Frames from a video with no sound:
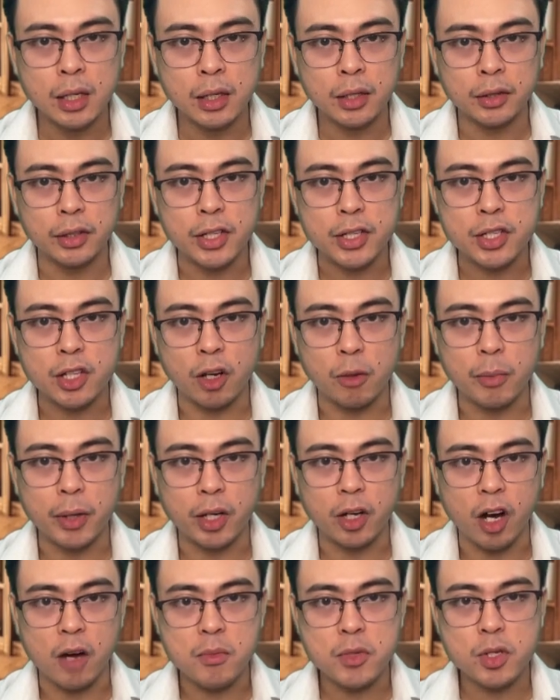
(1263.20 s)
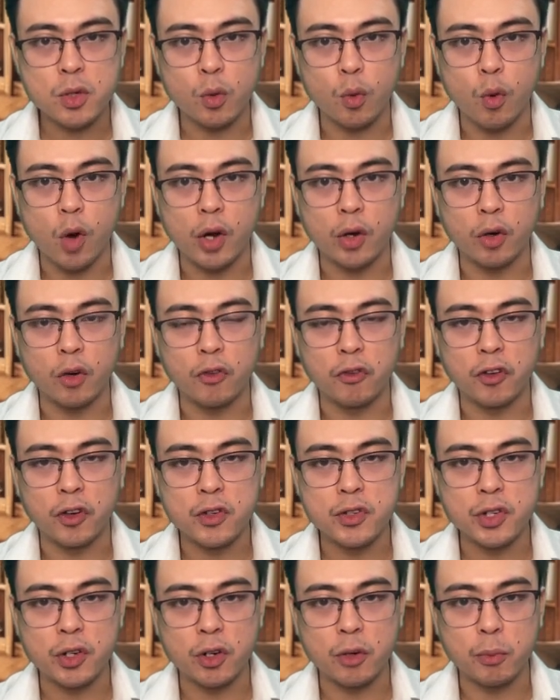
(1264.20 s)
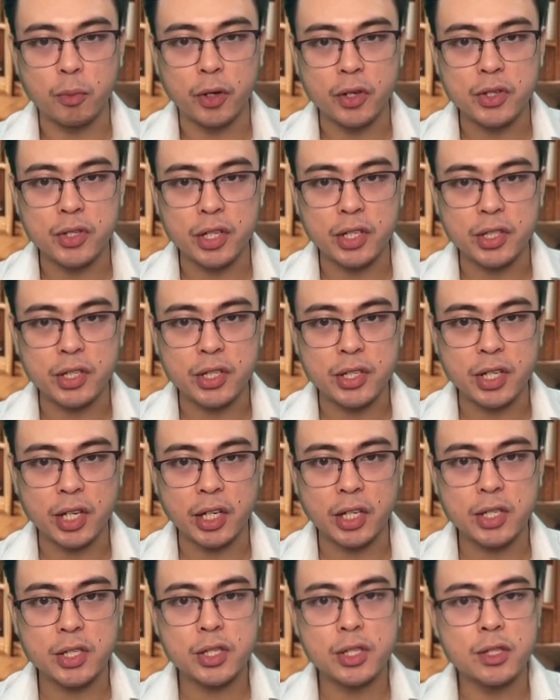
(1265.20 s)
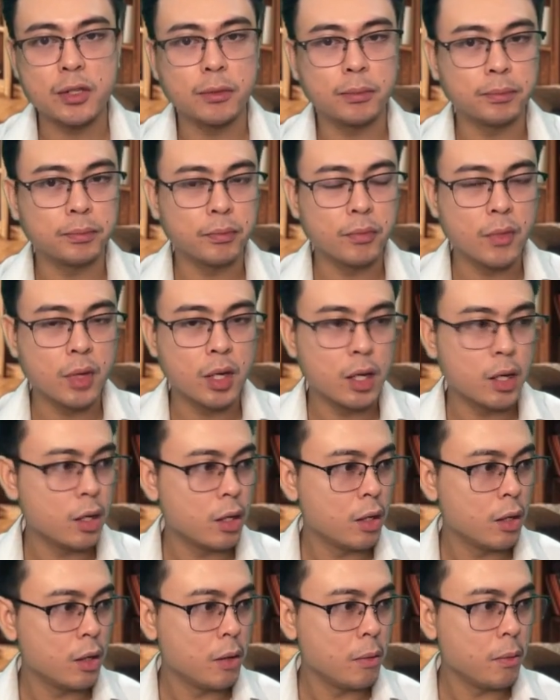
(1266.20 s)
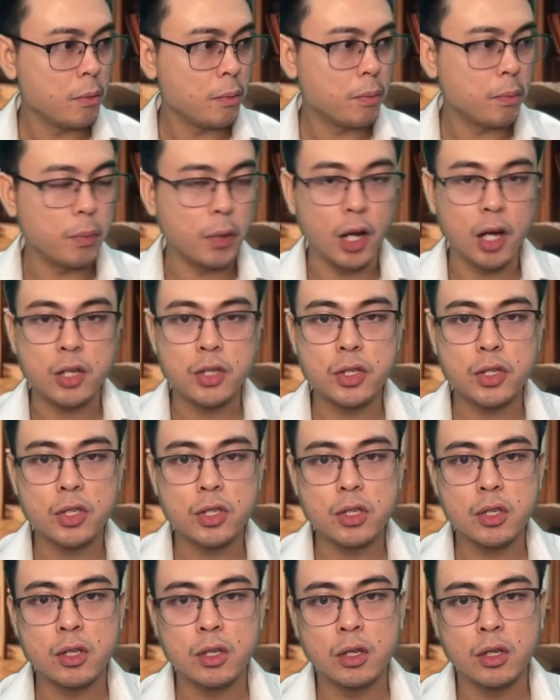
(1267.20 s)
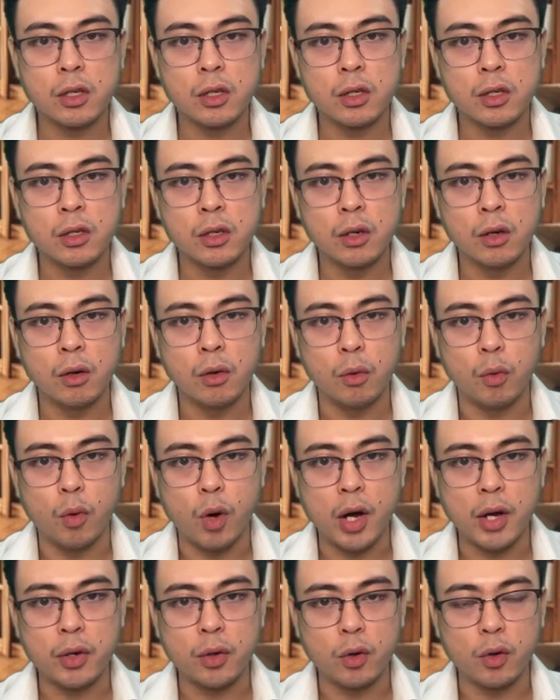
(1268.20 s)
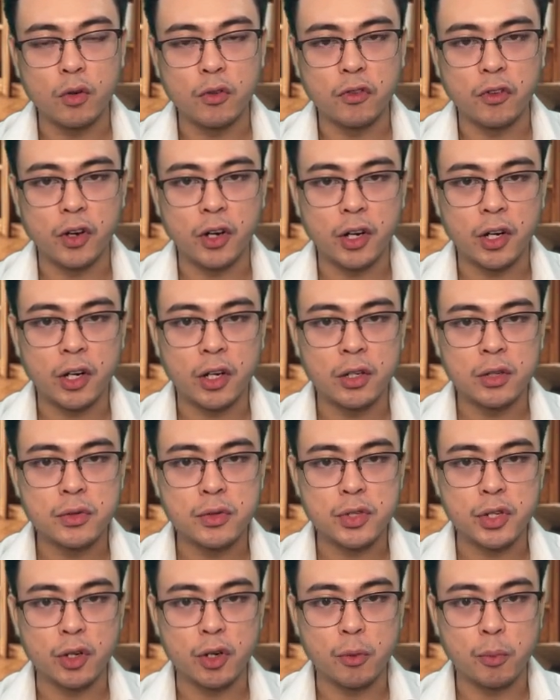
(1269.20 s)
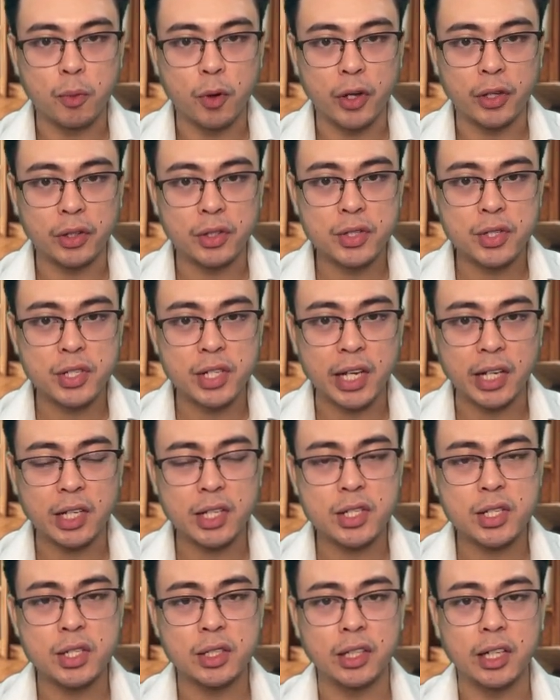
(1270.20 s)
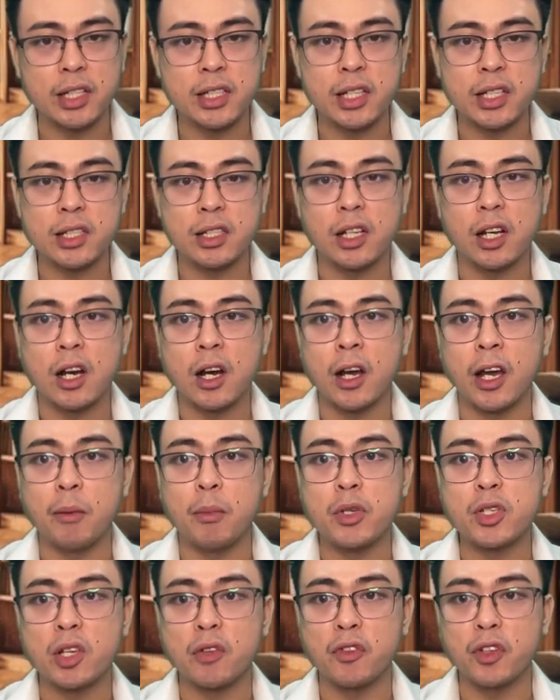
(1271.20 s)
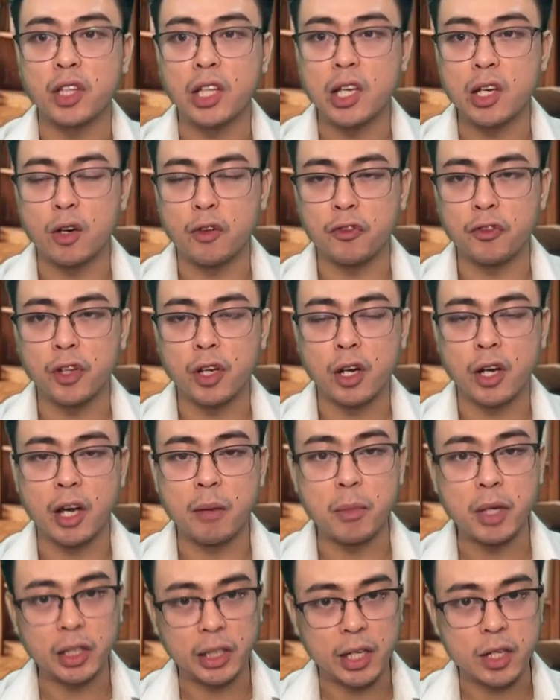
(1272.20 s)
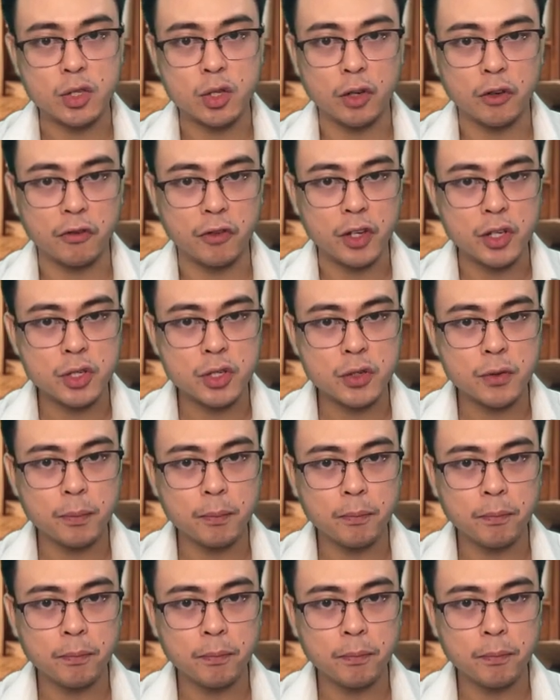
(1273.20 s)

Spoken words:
This now becomes 1 over 0.66 plus 1 over 0.6. This is the emissivity of the emitting surface.